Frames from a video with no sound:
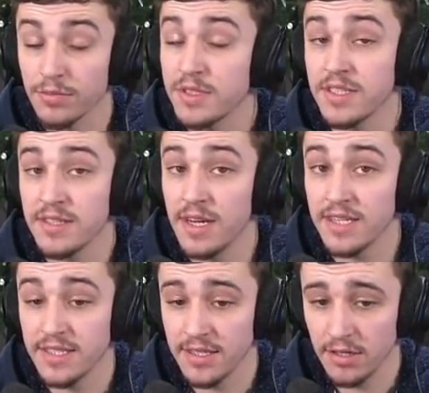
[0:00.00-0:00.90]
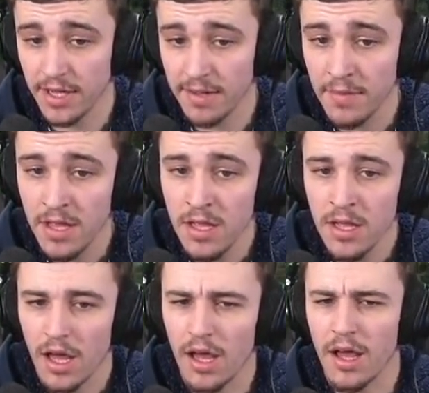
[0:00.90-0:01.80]
which is the next thing to look at.
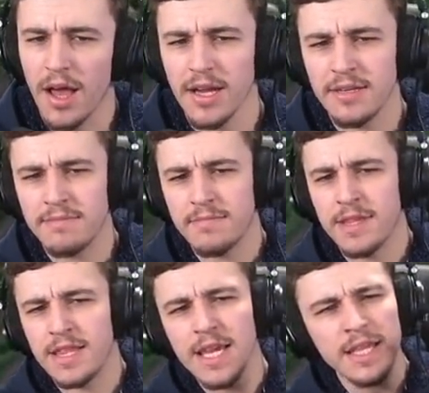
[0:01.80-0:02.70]
I think